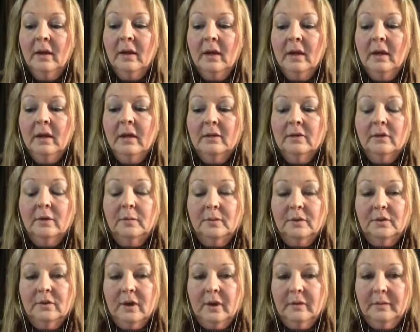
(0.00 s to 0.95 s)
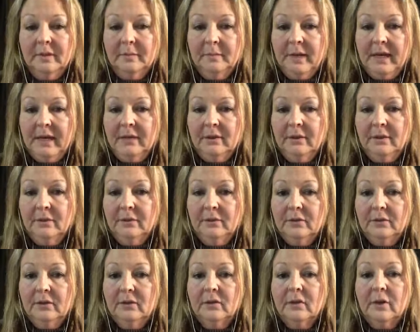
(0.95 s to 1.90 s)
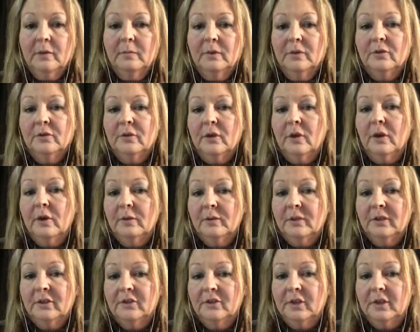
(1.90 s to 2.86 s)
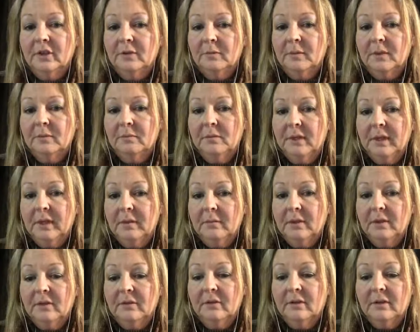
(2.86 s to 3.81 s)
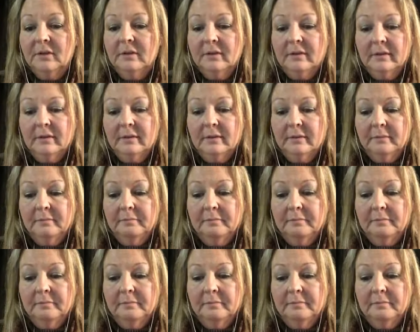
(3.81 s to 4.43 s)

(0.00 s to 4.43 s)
It's almost always bad news. It's almost always judgment, blame, and criticism.